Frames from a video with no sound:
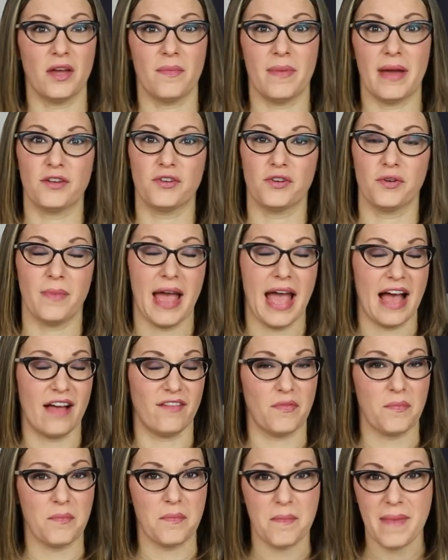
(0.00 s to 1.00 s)
their bedroom
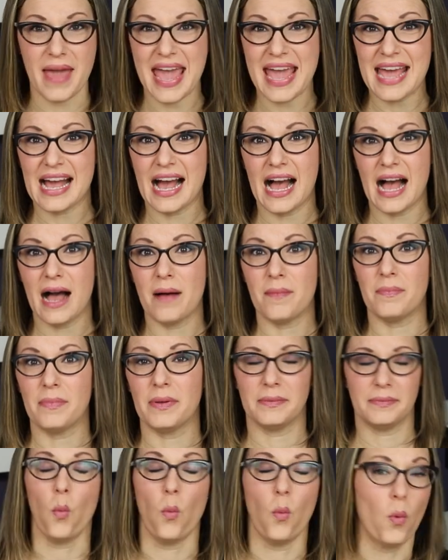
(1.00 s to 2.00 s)
have makeup
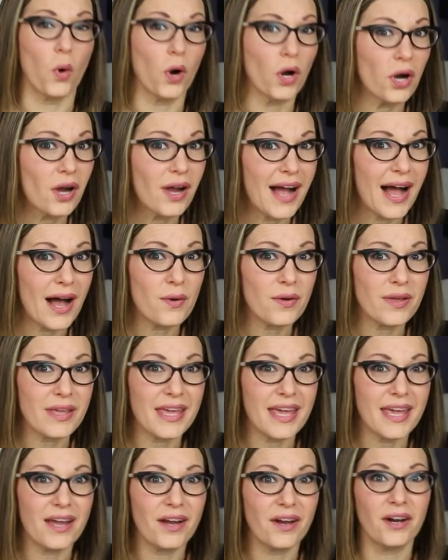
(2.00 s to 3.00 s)
workout
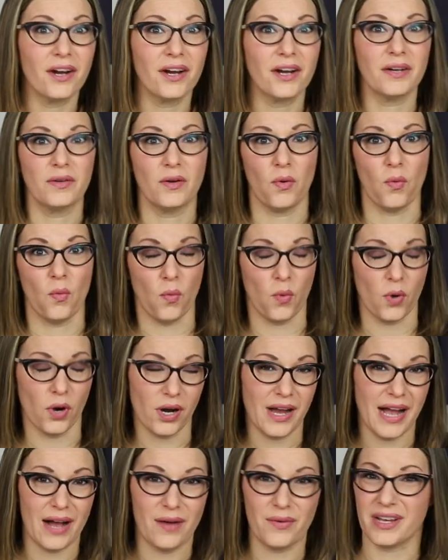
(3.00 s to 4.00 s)
gear,
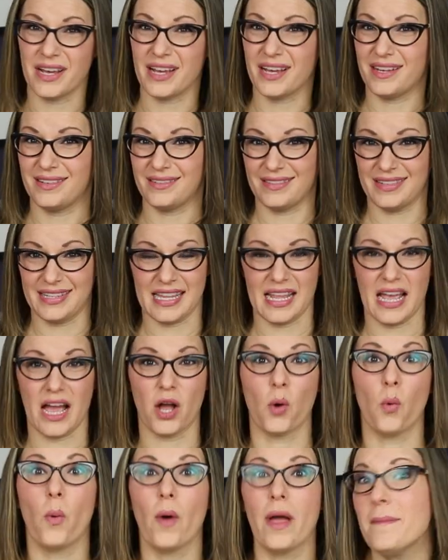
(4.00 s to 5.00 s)
workout
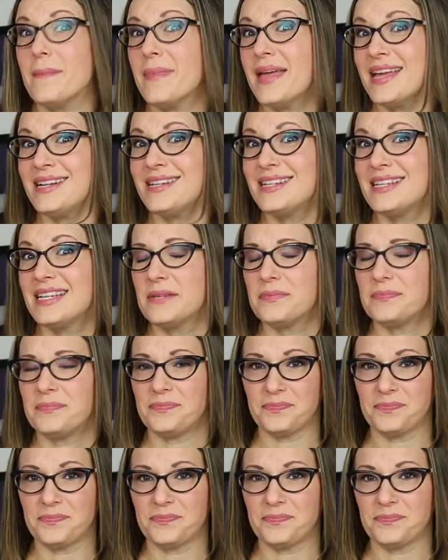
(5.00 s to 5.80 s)
equipment.